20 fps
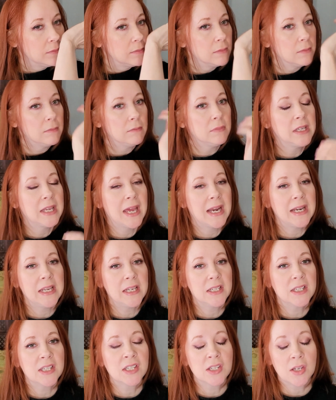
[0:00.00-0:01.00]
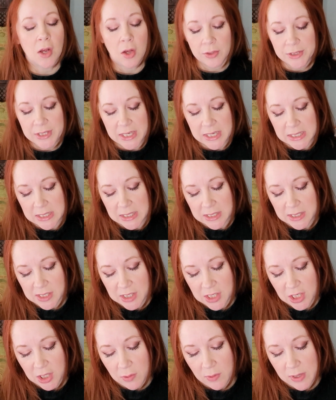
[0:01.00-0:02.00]
I'm getting a saltiness
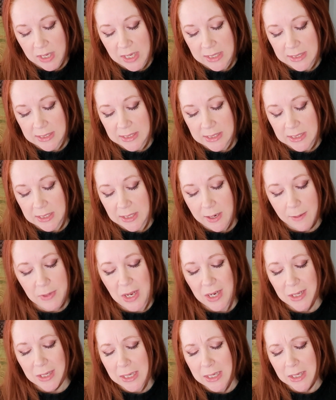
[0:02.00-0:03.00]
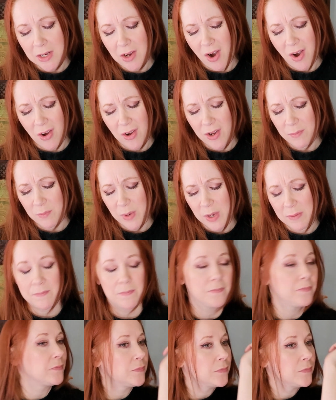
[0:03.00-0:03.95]
to it. I'm not getting cardamom.